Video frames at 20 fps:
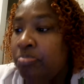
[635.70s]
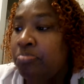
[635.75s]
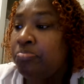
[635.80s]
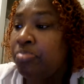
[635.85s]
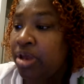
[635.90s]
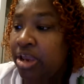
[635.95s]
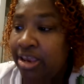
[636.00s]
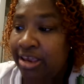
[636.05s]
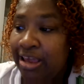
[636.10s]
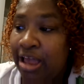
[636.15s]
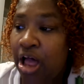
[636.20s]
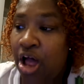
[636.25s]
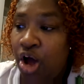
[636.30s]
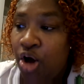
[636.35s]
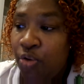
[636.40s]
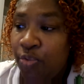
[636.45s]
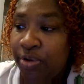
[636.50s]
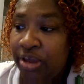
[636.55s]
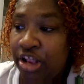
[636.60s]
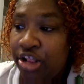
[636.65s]
But
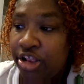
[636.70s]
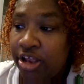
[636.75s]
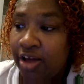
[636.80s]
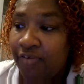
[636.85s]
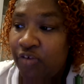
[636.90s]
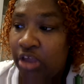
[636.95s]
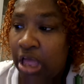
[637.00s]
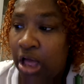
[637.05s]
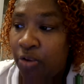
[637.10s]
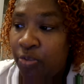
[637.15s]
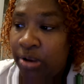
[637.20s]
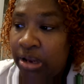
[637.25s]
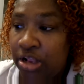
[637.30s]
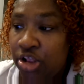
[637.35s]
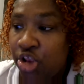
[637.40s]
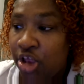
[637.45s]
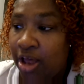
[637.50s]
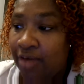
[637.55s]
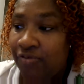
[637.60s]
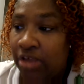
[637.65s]
y'all, we love y'all. We
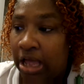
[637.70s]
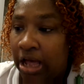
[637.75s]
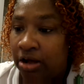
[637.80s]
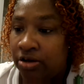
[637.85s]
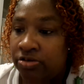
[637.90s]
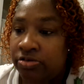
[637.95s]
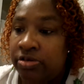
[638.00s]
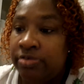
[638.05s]
love y'all.